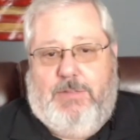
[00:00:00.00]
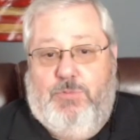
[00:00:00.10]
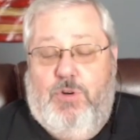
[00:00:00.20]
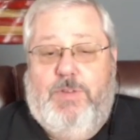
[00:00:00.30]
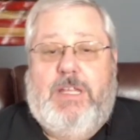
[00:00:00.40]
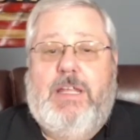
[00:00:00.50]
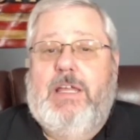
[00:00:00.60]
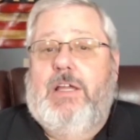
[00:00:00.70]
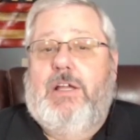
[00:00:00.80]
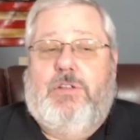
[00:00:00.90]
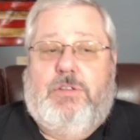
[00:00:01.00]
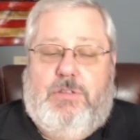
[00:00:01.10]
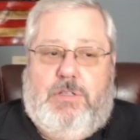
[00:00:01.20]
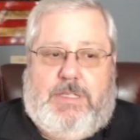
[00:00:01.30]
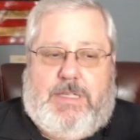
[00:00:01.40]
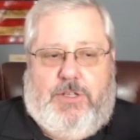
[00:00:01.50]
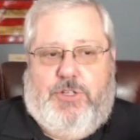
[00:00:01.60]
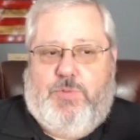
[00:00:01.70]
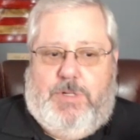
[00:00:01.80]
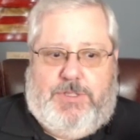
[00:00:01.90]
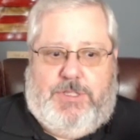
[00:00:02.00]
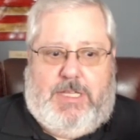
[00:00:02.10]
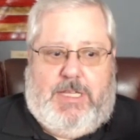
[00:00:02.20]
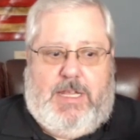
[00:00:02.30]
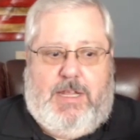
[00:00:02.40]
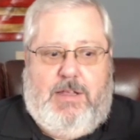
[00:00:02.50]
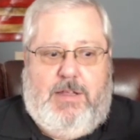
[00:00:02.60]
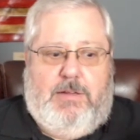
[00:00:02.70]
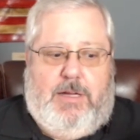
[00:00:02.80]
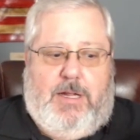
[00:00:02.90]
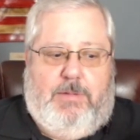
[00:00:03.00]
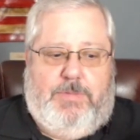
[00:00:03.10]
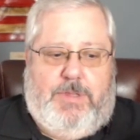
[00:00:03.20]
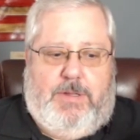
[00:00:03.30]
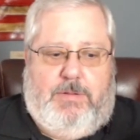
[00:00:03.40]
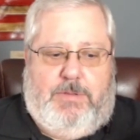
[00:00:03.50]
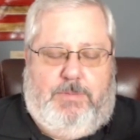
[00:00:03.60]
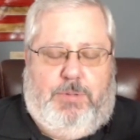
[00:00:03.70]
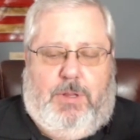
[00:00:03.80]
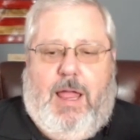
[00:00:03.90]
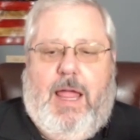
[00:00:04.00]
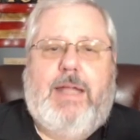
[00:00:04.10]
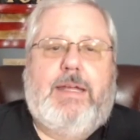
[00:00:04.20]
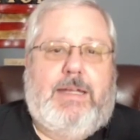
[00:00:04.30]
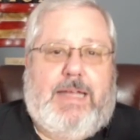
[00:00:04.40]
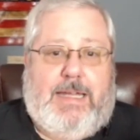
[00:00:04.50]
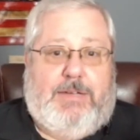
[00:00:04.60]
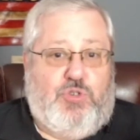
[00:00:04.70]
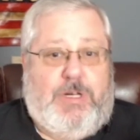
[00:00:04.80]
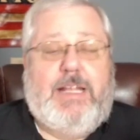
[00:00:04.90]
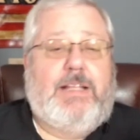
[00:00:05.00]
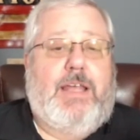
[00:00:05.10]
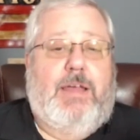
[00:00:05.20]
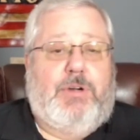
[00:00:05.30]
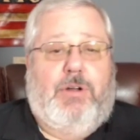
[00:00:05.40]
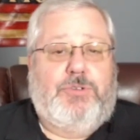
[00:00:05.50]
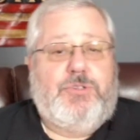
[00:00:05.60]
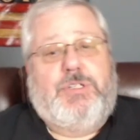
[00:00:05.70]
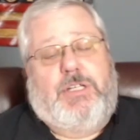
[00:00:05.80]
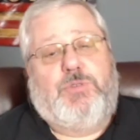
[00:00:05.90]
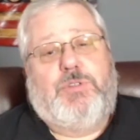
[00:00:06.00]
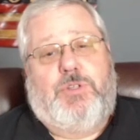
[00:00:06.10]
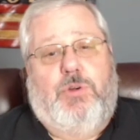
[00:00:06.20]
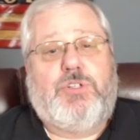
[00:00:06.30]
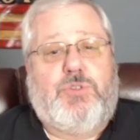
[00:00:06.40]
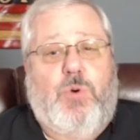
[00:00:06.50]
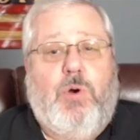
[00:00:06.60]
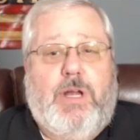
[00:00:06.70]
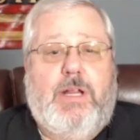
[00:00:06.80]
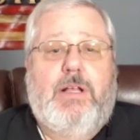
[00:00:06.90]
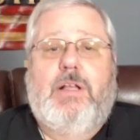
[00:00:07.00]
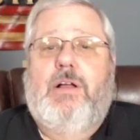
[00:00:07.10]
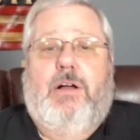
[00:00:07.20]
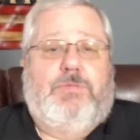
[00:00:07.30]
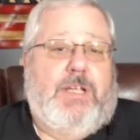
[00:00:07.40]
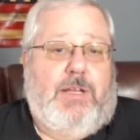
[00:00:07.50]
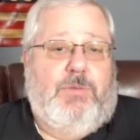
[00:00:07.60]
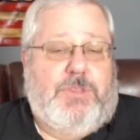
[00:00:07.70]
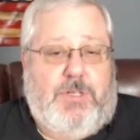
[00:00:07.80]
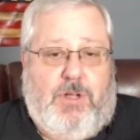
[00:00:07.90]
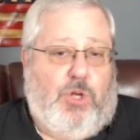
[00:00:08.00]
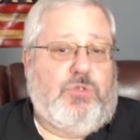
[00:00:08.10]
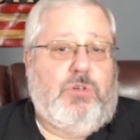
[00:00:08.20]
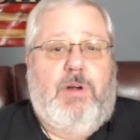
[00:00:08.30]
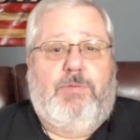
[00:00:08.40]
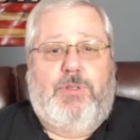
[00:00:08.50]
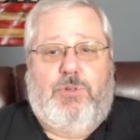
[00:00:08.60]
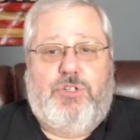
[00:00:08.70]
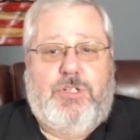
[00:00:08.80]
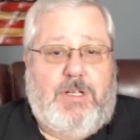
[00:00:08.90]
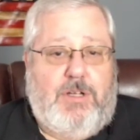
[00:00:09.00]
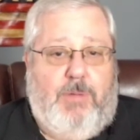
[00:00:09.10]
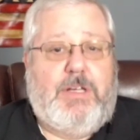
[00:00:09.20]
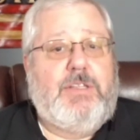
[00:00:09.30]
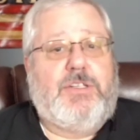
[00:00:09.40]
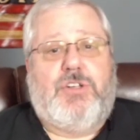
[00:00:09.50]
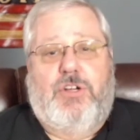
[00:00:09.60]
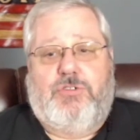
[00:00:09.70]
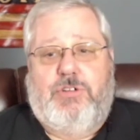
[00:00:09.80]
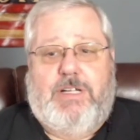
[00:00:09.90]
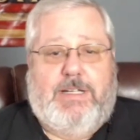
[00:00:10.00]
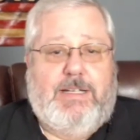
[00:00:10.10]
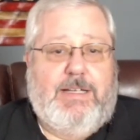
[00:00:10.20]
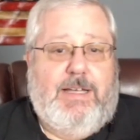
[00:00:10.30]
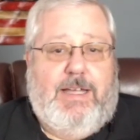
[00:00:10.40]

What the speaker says: The movie deals with the blind and treating them, but it also deals with your story of dealing with the Cultural Revolution and coming to this country and